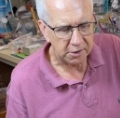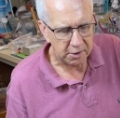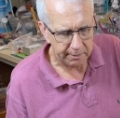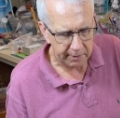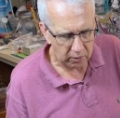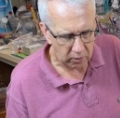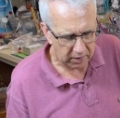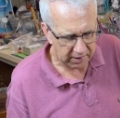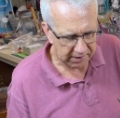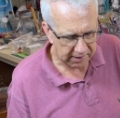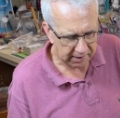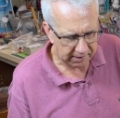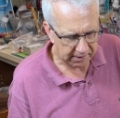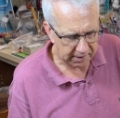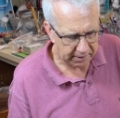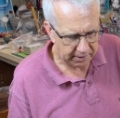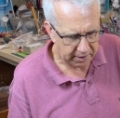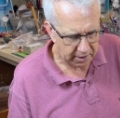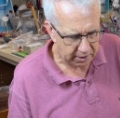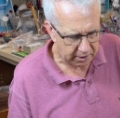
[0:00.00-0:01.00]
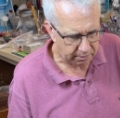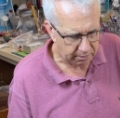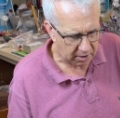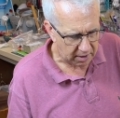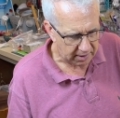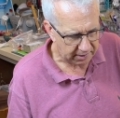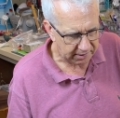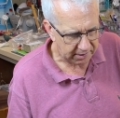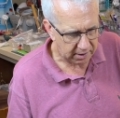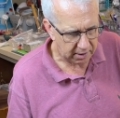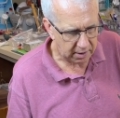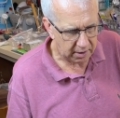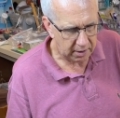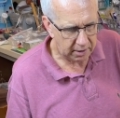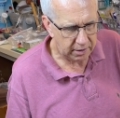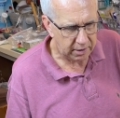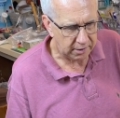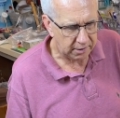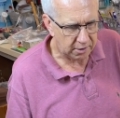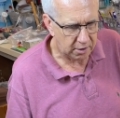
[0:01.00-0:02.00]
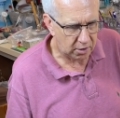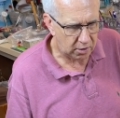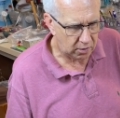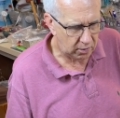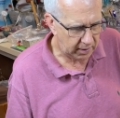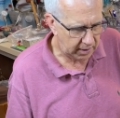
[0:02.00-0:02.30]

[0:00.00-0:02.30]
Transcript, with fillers: going to be 1 16th inch balsa. There's no